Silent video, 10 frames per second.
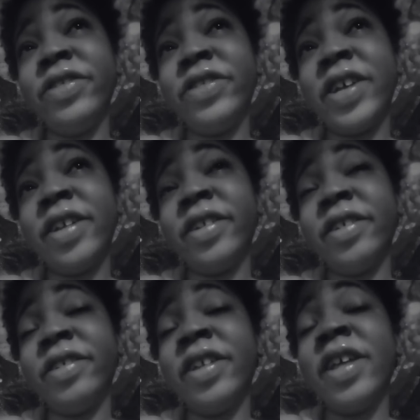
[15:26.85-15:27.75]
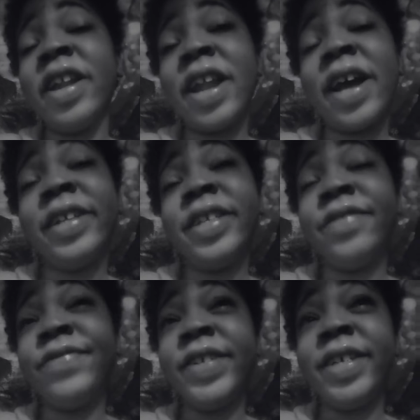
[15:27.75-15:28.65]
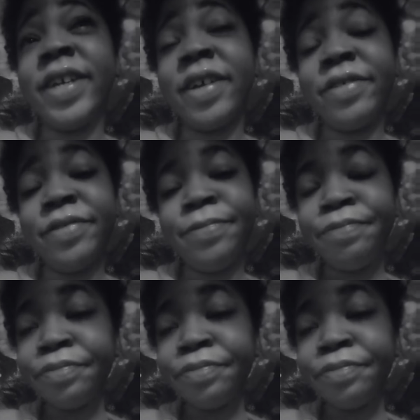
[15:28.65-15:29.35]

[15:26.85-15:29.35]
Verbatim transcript: channel, like this video,